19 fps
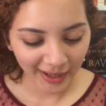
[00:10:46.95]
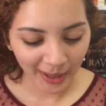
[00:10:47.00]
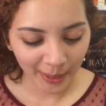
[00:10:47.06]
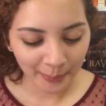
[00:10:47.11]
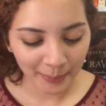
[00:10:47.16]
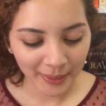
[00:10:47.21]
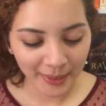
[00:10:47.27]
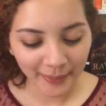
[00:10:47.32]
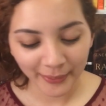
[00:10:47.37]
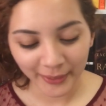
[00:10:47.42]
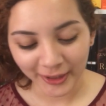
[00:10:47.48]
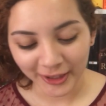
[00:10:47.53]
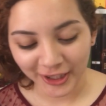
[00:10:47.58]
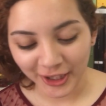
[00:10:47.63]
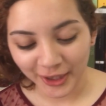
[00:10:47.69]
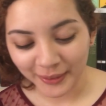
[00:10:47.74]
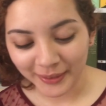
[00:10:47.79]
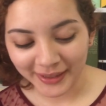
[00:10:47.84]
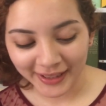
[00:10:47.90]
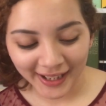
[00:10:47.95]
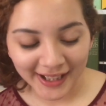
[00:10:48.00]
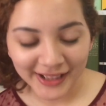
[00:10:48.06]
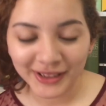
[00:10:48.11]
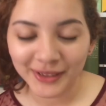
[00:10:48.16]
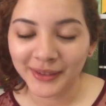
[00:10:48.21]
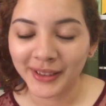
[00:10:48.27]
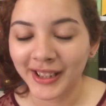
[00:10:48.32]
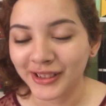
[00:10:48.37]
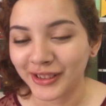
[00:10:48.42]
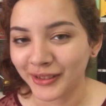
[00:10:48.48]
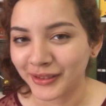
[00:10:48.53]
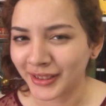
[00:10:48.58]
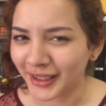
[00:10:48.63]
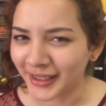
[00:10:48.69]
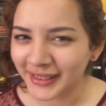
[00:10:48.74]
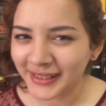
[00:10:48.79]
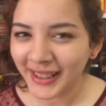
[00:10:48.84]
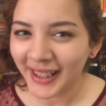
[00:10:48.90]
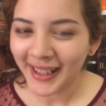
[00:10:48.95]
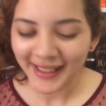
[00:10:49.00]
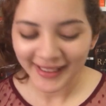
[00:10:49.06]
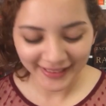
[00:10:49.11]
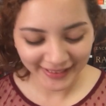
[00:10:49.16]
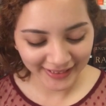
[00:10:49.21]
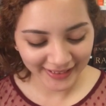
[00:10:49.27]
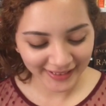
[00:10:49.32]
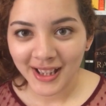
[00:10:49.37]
I'm one of the cute guys who gets you tongue-tied?